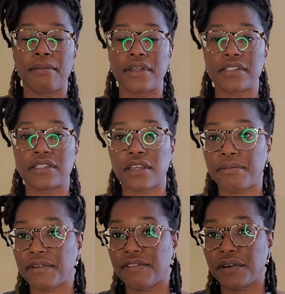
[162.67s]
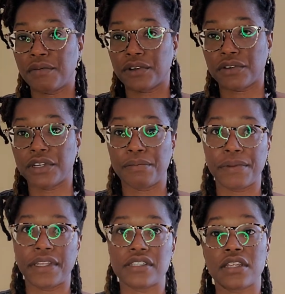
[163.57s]
Some of them were
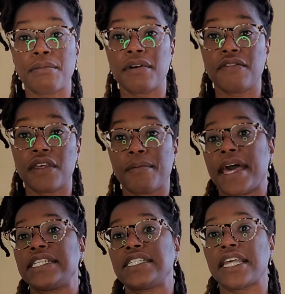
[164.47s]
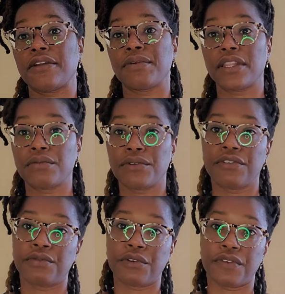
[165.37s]
creepy. Some of them I just like read the
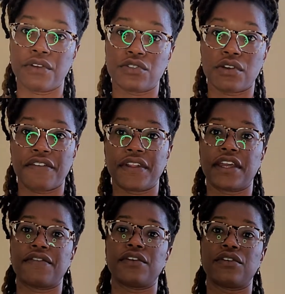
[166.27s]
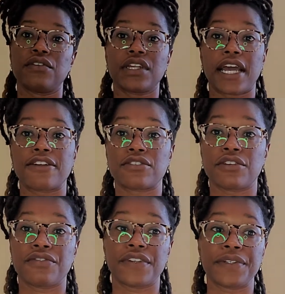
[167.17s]
reviews. So I feel like if you're new to couch
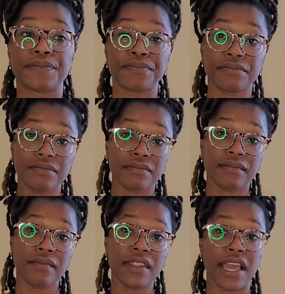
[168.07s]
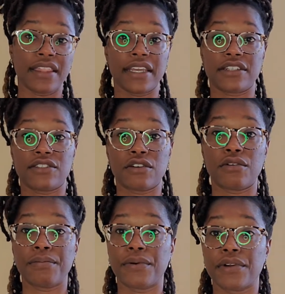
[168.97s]
surfing, I think it's so
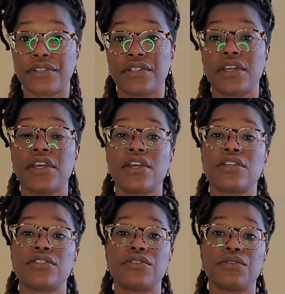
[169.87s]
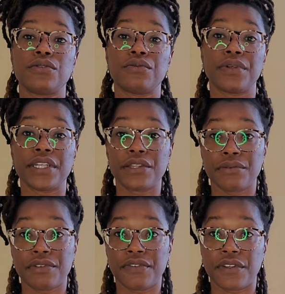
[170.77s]
important to read the
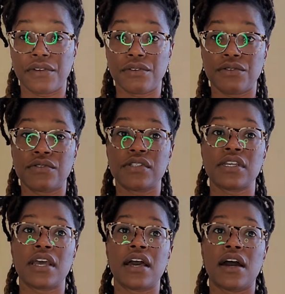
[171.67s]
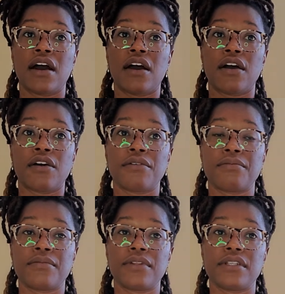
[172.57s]
reviews,
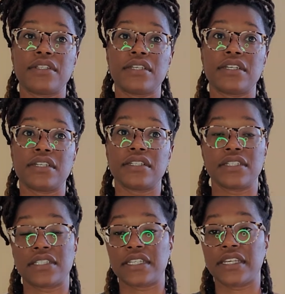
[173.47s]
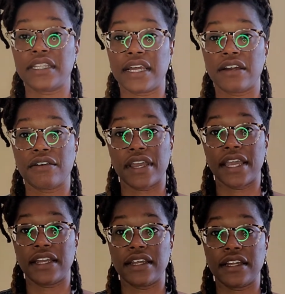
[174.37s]
to see like,
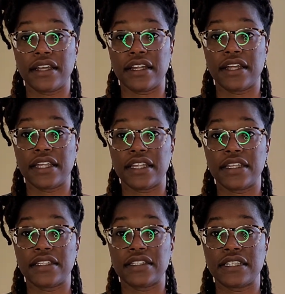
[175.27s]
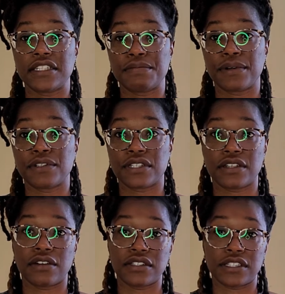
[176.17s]
okay, is this person
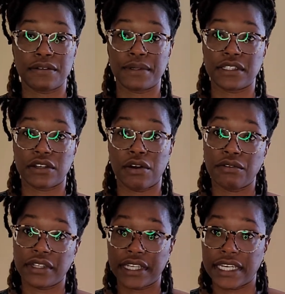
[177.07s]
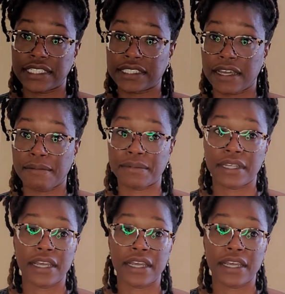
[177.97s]
seeming to only accept